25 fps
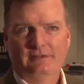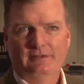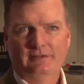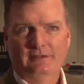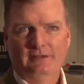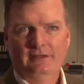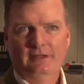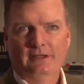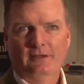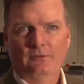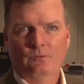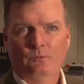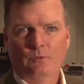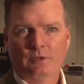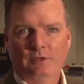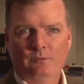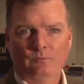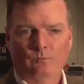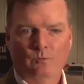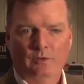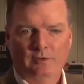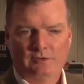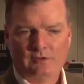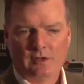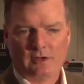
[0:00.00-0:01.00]

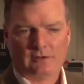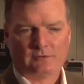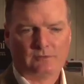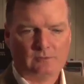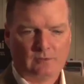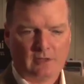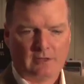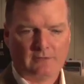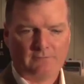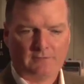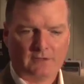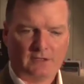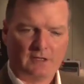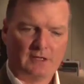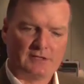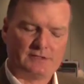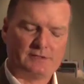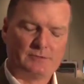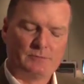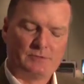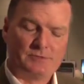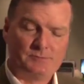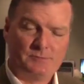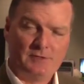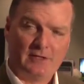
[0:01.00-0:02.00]
when we talk to a lot of our
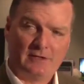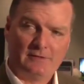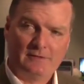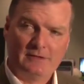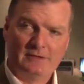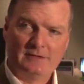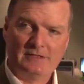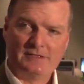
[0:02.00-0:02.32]
customers, particularly in